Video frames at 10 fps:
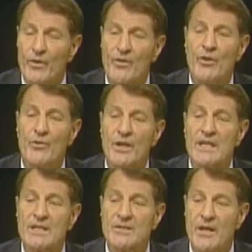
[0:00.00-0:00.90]
There
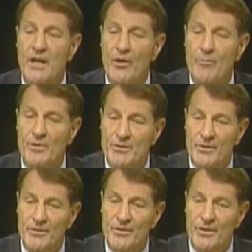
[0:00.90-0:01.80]
is an
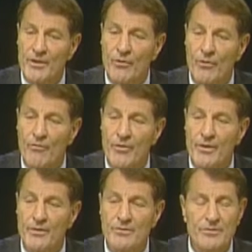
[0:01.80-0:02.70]
opposition in all
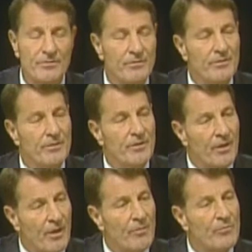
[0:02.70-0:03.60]
things,
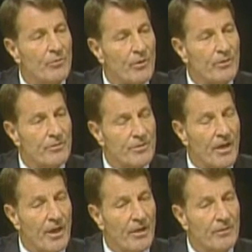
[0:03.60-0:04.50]
came to
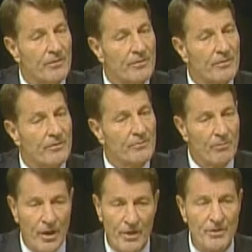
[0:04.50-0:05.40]
understand
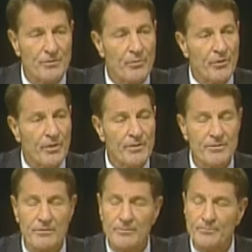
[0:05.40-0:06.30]
by experience